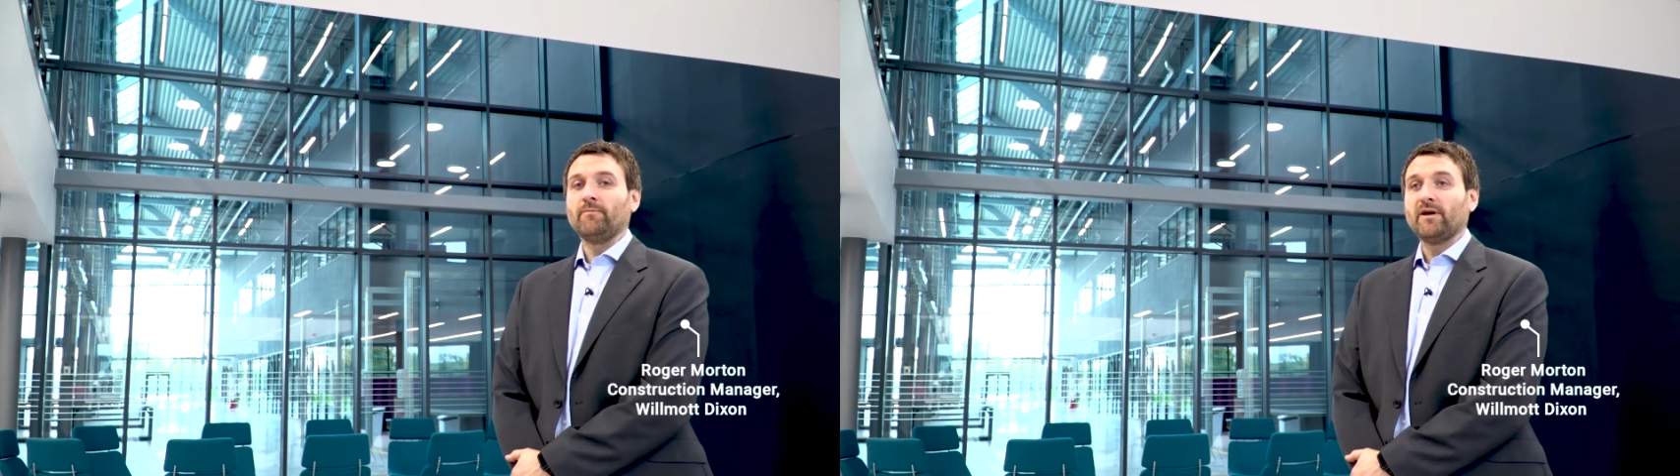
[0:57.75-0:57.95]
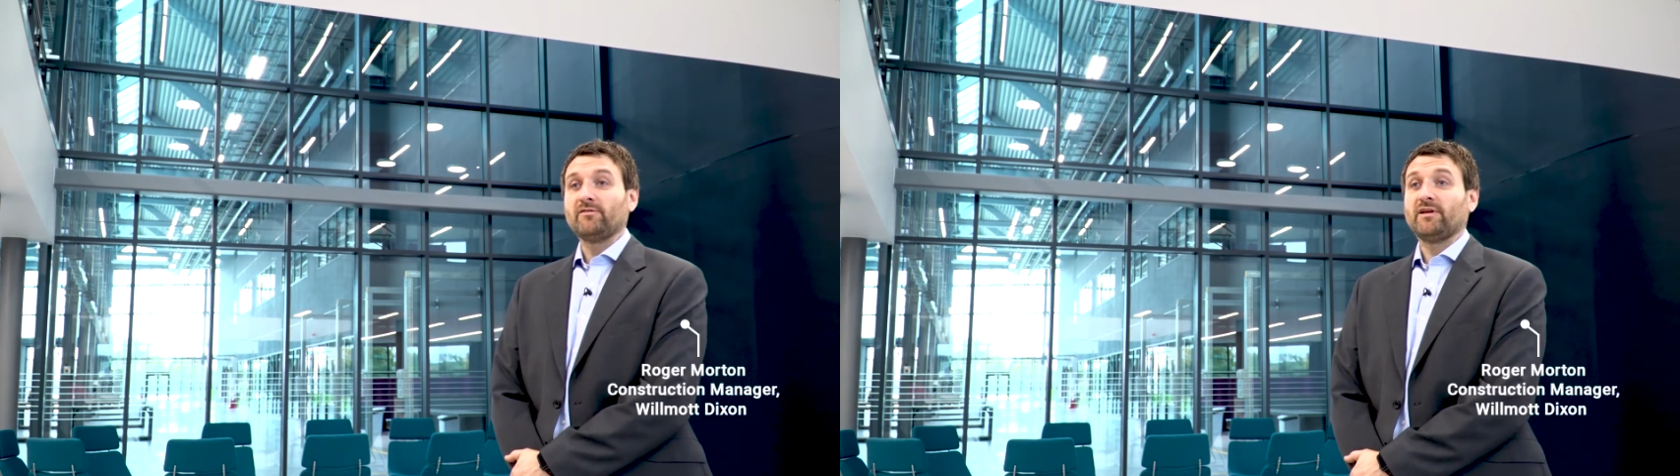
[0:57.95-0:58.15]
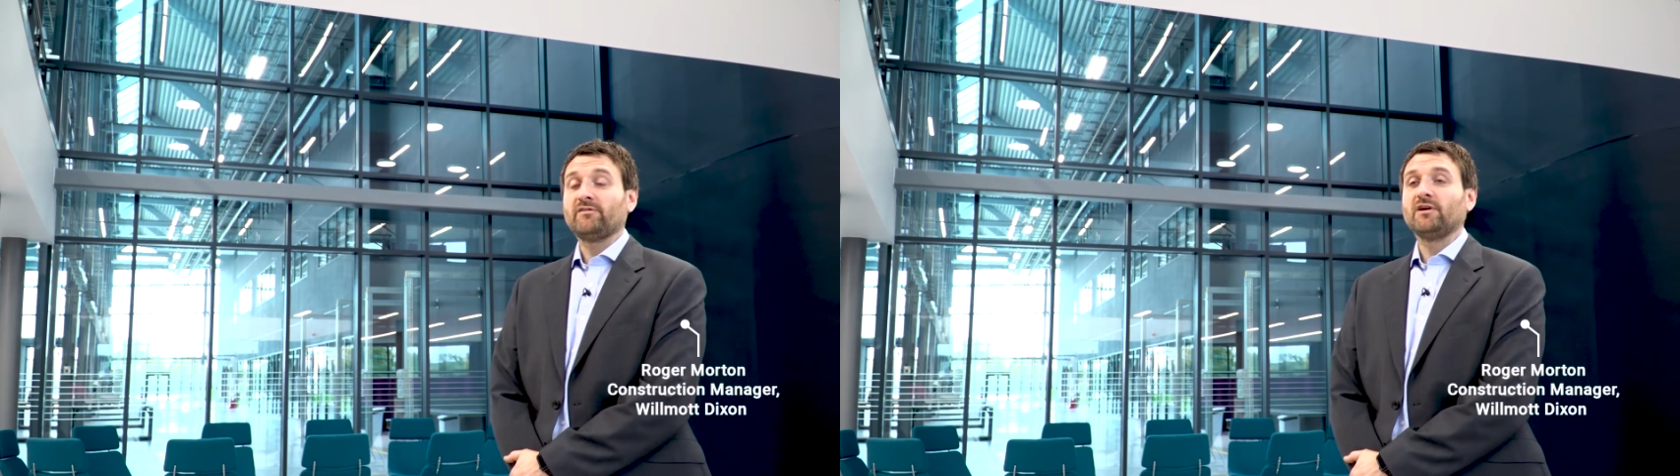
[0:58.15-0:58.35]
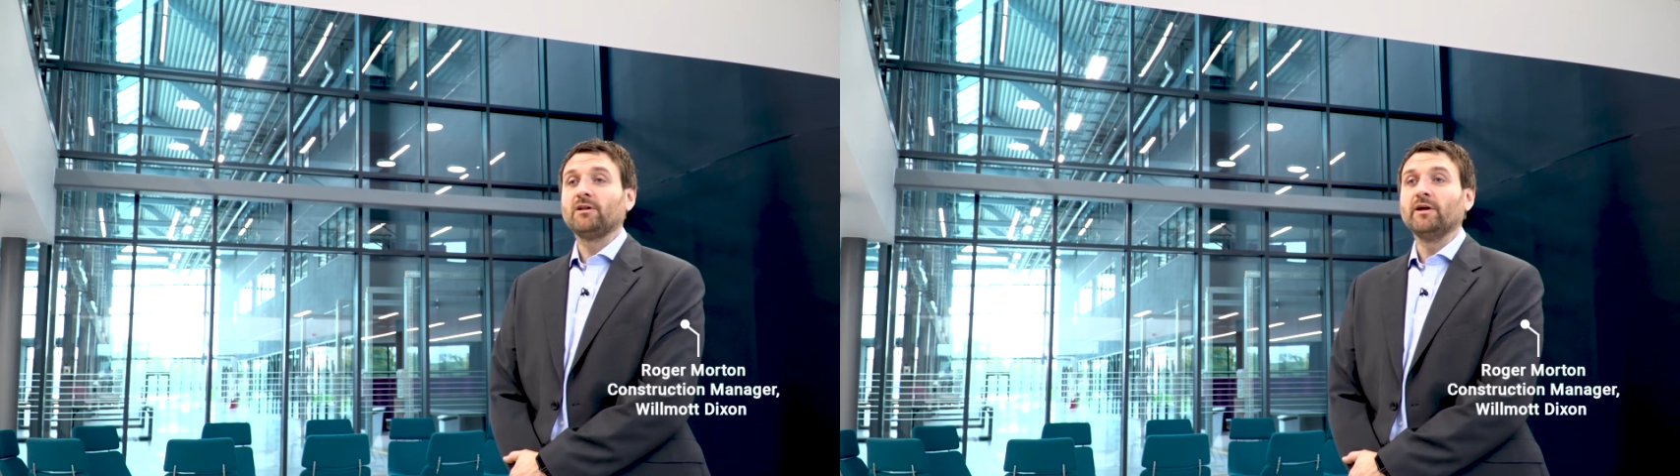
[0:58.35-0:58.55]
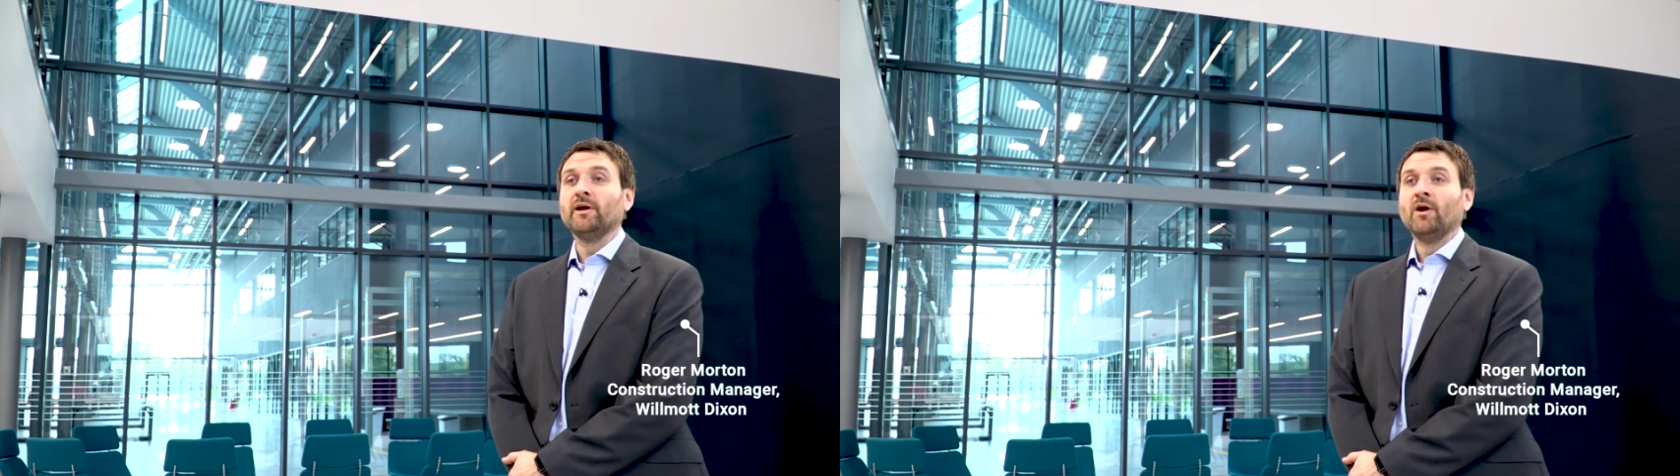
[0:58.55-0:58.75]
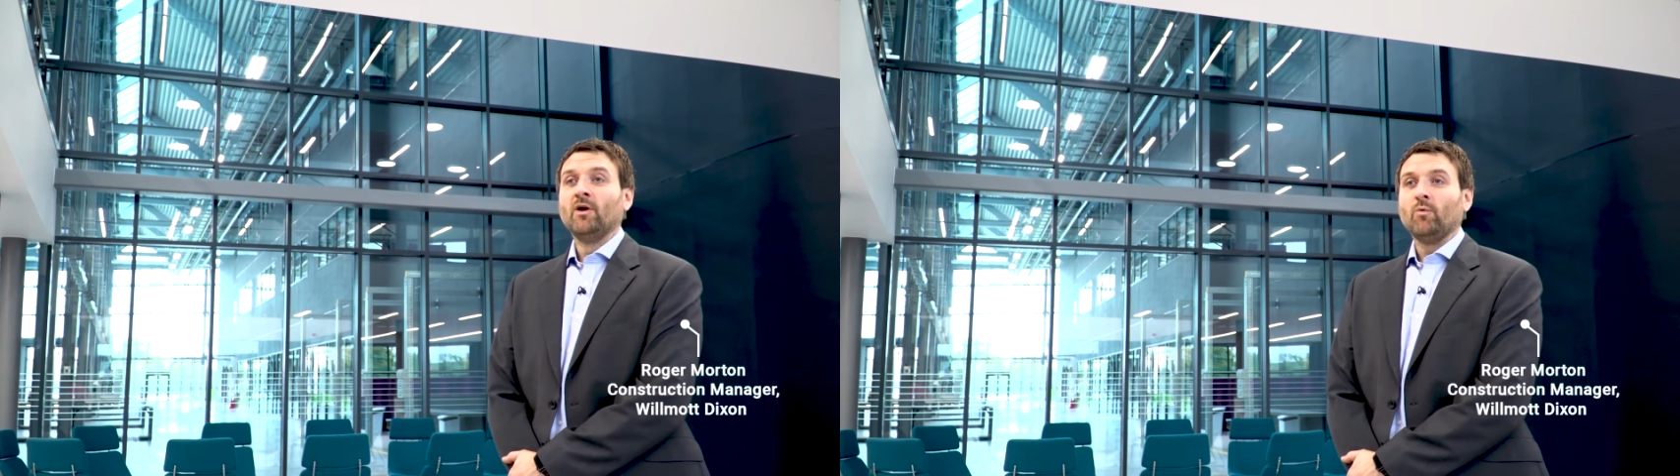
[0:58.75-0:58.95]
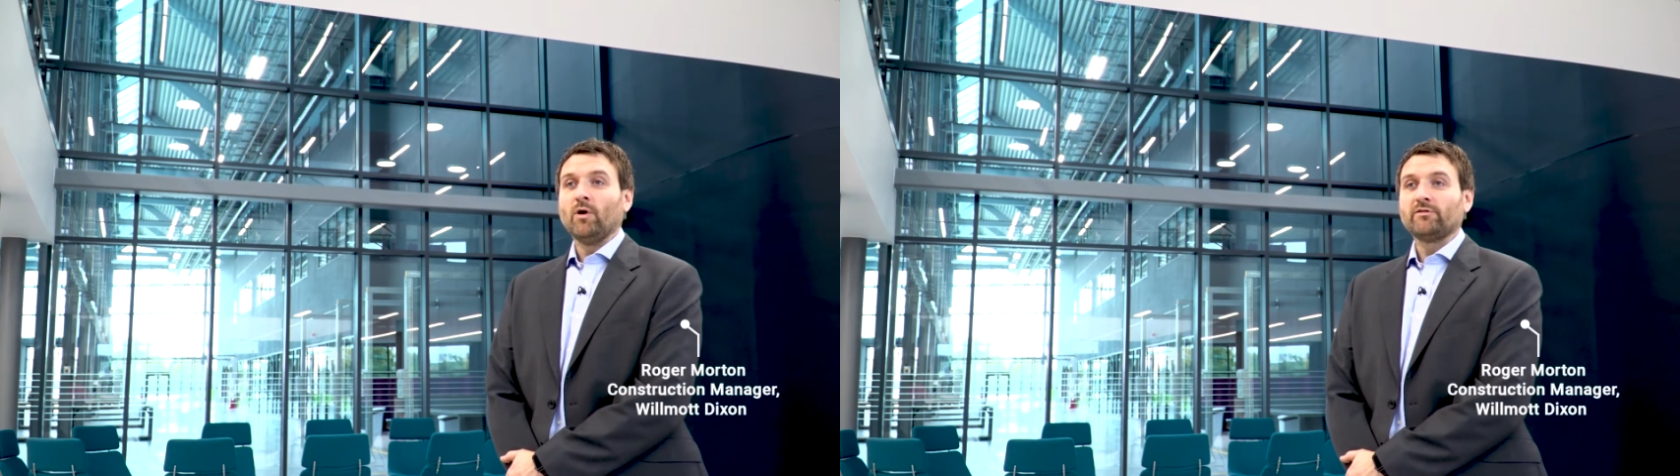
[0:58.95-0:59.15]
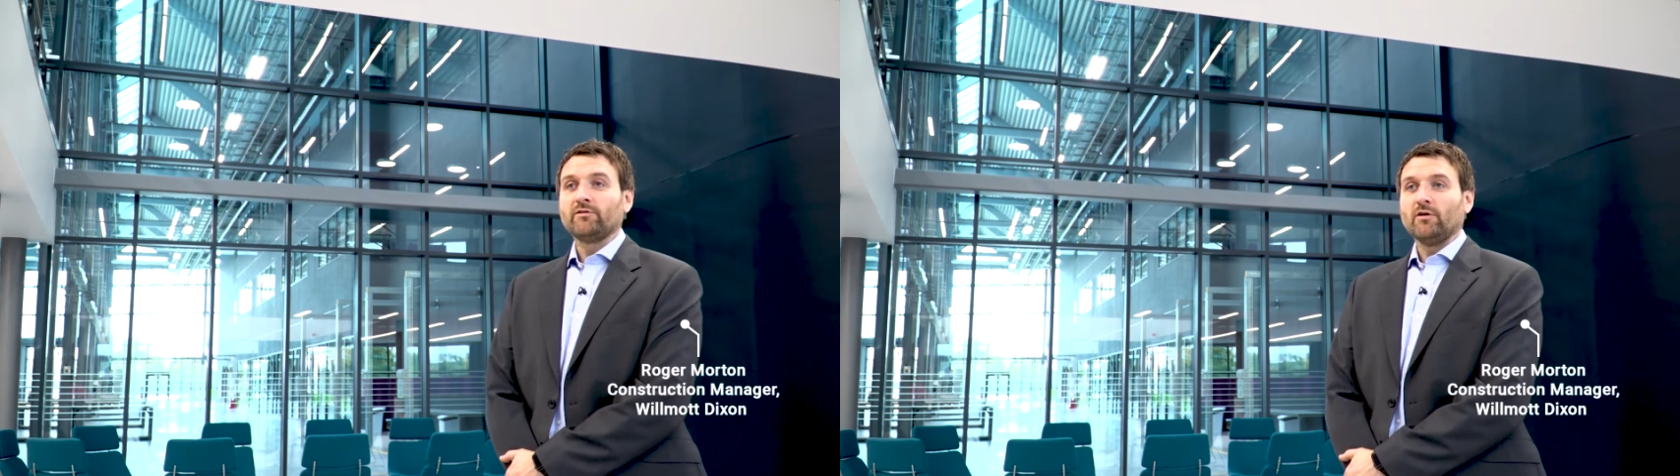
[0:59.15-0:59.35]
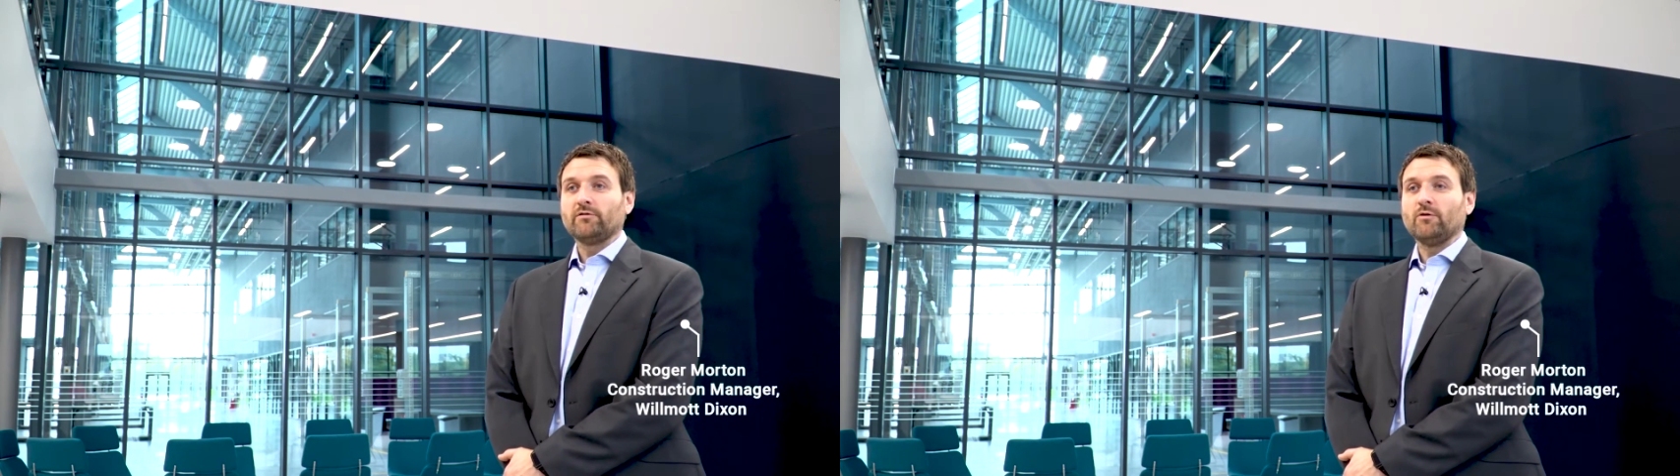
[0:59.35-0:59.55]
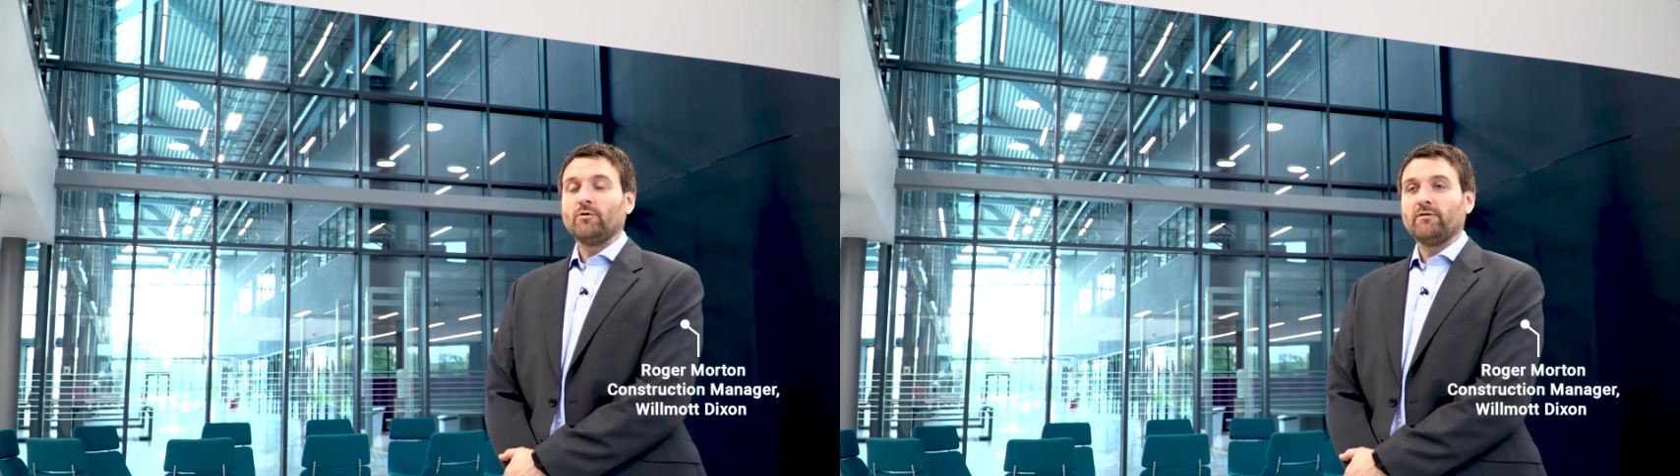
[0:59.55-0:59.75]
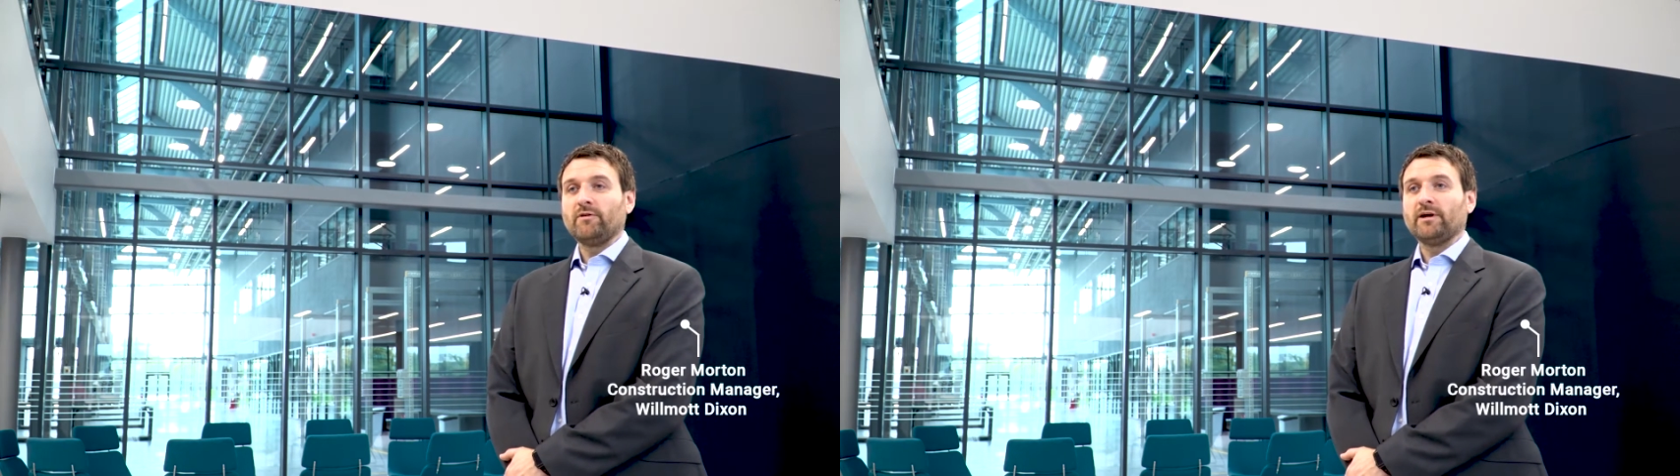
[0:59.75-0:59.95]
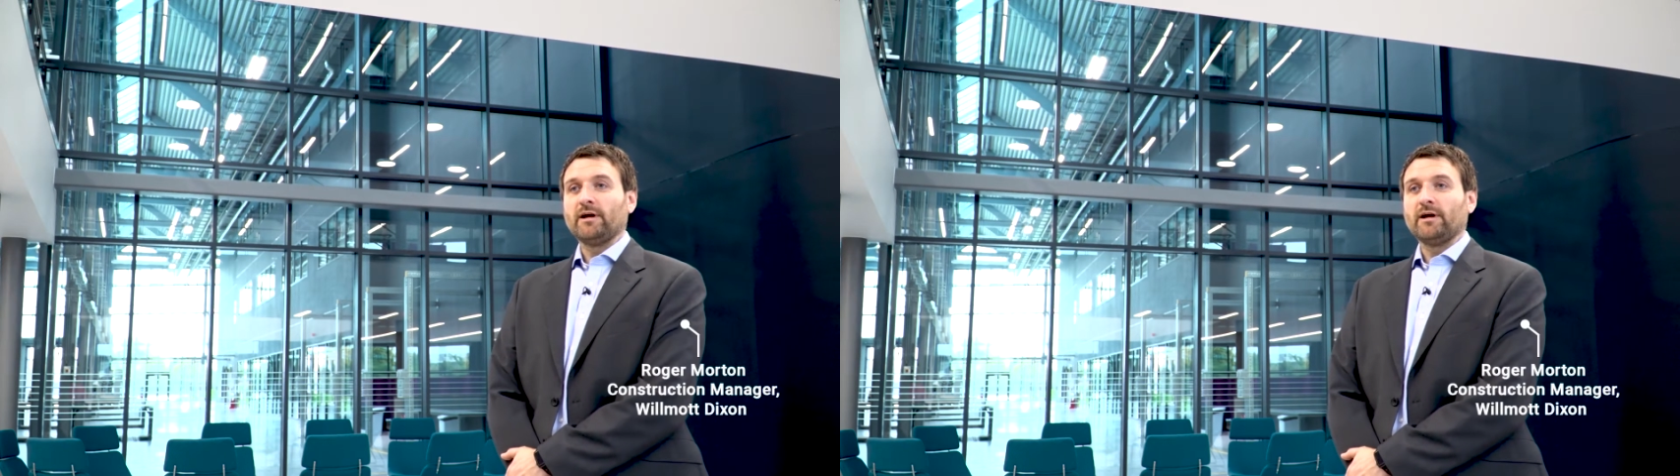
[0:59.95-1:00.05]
aesthetically, whilst also giving